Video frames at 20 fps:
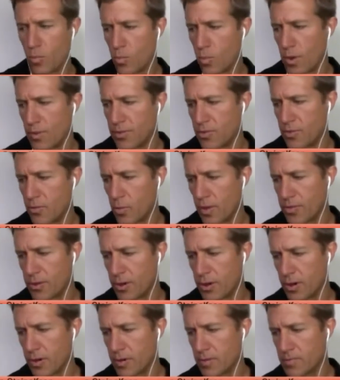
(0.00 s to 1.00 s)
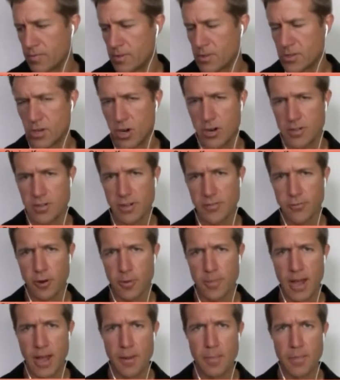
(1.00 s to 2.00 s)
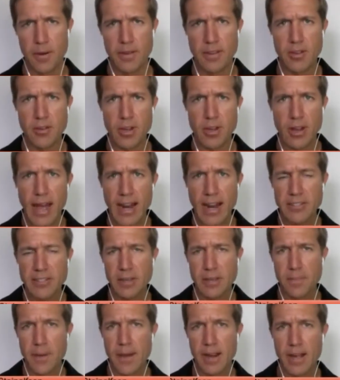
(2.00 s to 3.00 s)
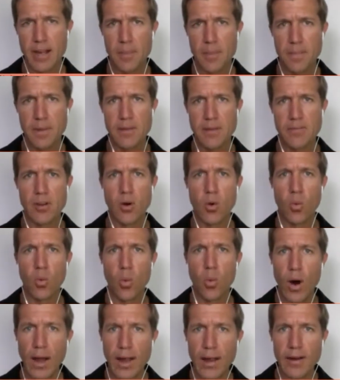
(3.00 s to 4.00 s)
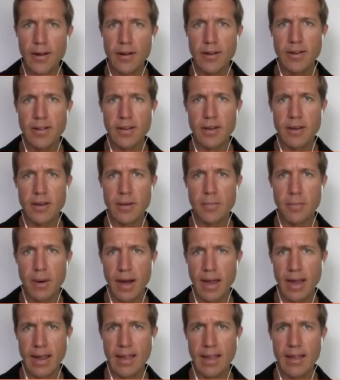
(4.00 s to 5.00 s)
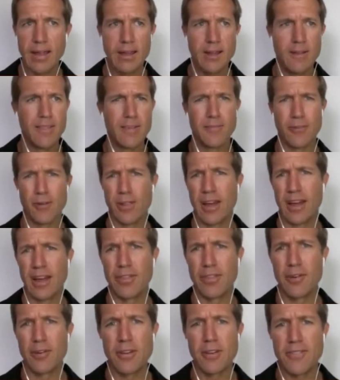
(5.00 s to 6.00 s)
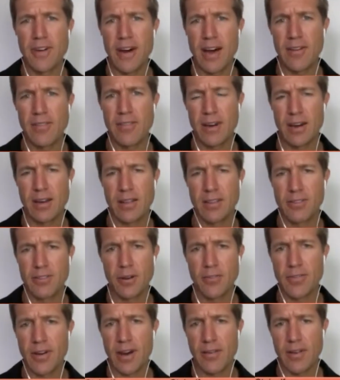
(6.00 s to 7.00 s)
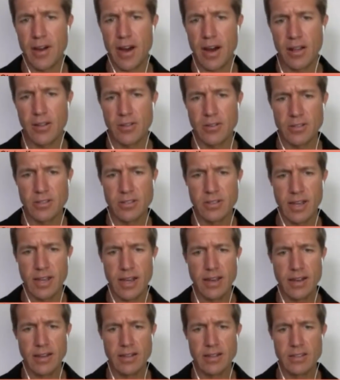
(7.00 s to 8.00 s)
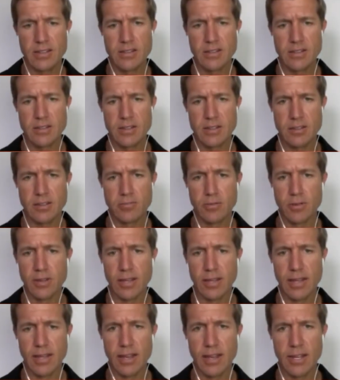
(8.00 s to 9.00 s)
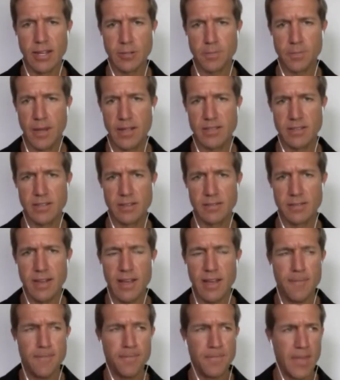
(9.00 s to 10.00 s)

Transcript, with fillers: what they're charging for them now, but you can actually pick up even a wired mic for like $35. That is really inexpensive,